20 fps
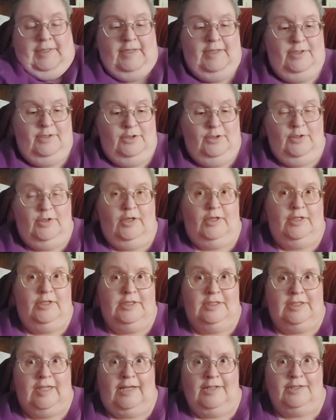You call it a
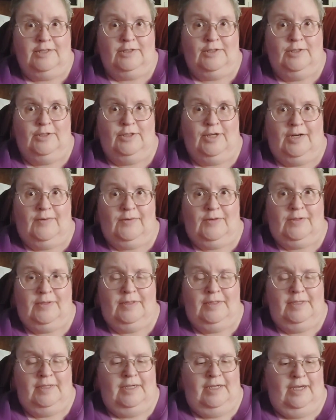slot screwdriver?
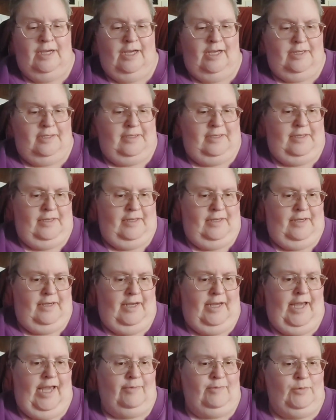
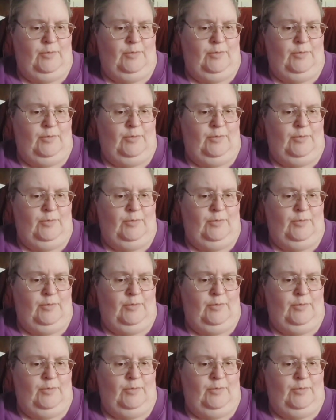I have